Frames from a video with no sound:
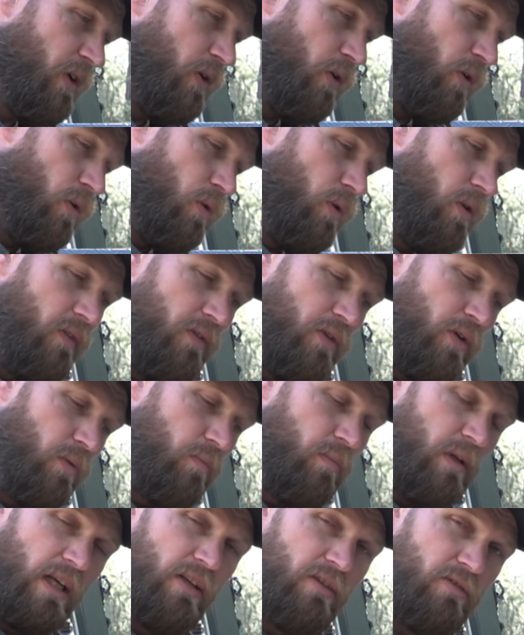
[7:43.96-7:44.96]
all of your
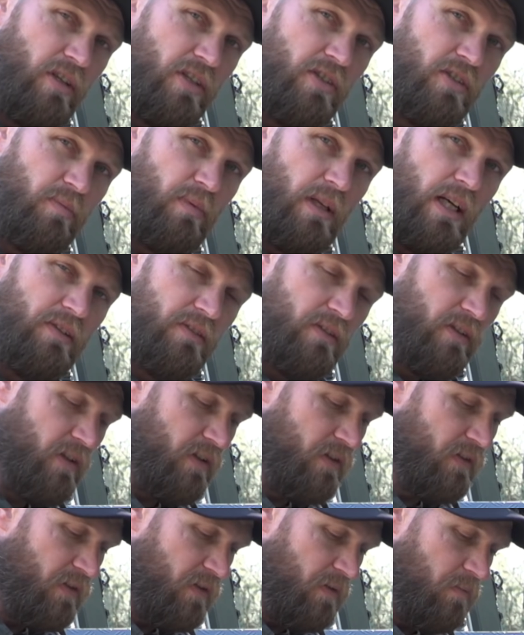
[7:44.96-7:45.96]
blood-drenched
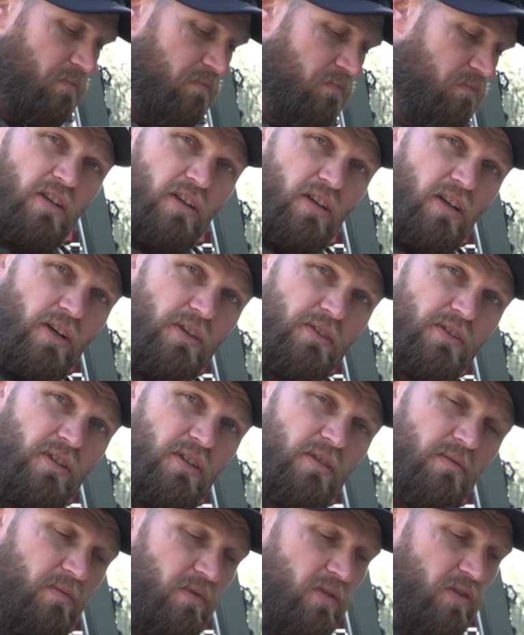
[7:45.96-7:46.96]
plastics, close
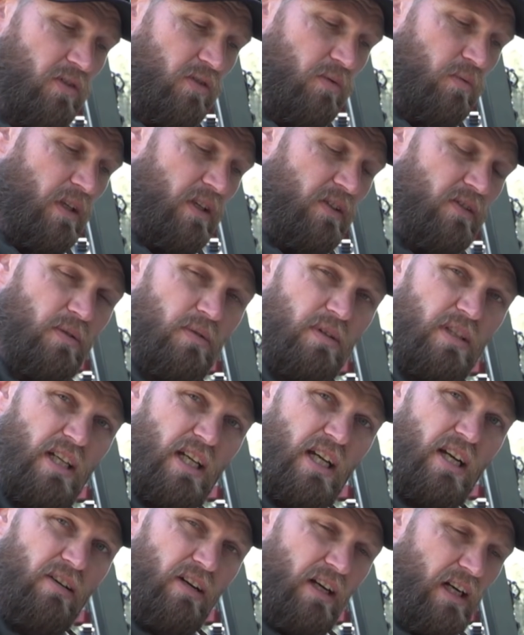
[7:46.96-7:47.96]
it, squeeze all the
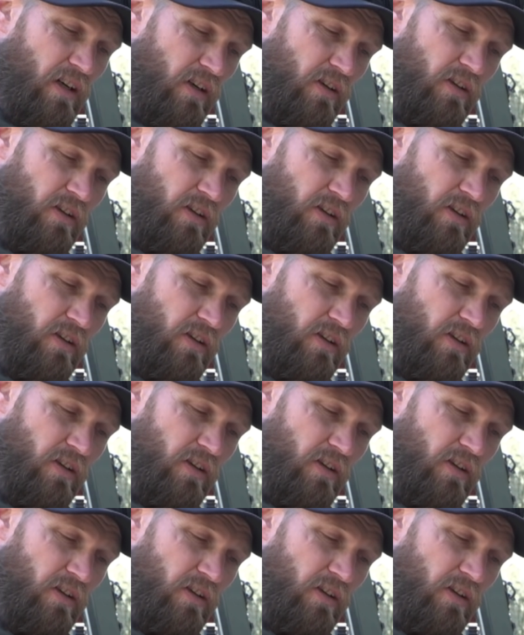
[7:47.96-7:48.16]
air out,